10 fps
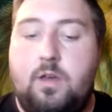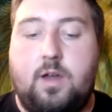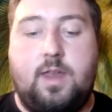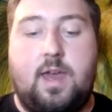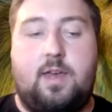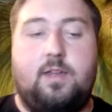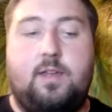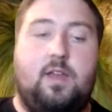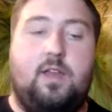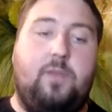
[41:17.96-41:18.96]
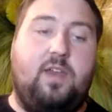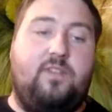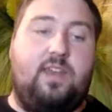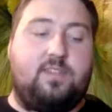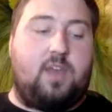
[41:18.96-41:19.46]
and yeah, like big
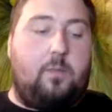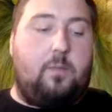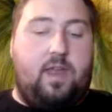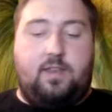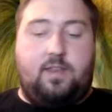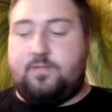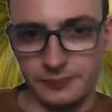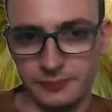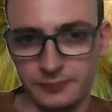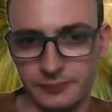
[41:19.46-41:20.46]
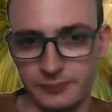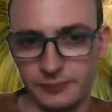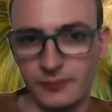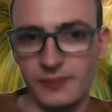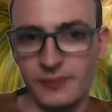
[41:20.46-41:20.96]
things coming.
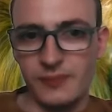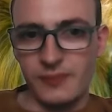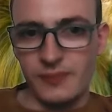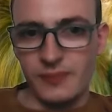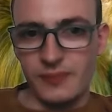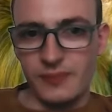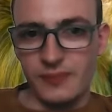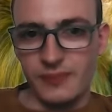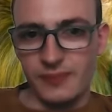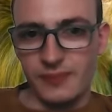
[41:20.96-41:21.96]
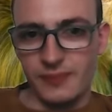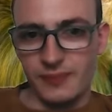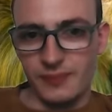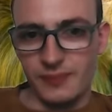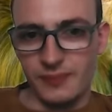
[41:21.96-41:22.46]
Um, and
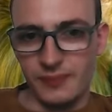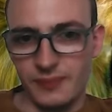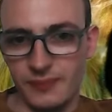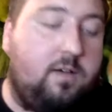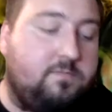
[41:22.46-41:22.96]
remember,